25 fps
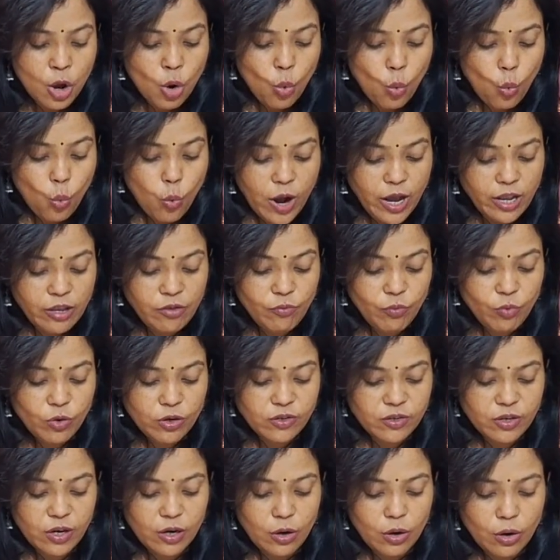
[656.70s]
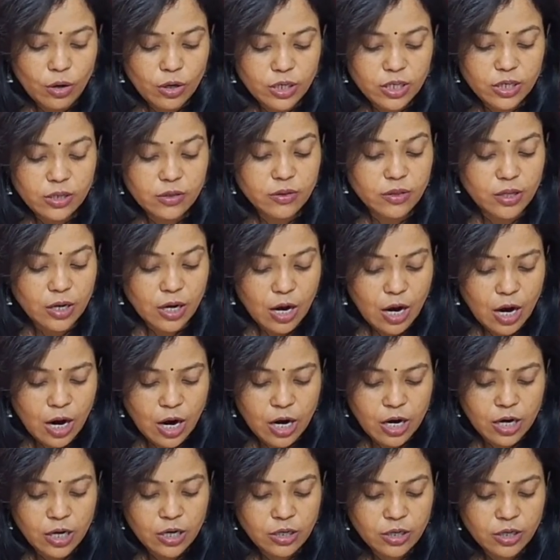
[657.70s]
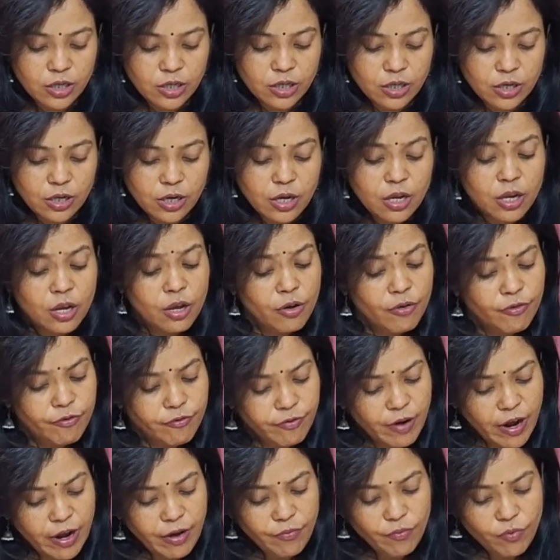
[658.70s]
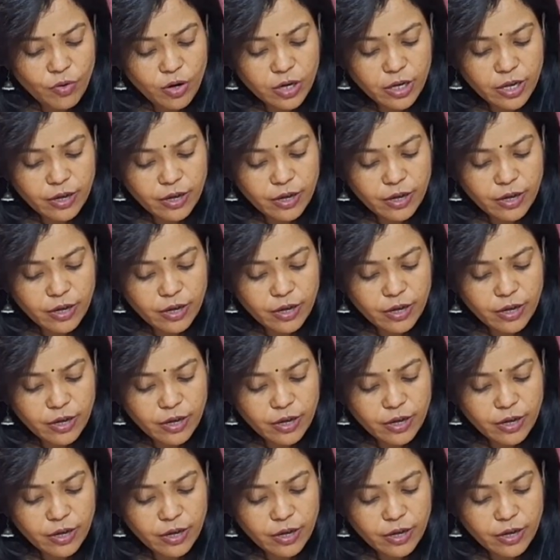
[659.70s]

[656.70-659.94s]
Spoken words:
One was allotted the heart, 5 were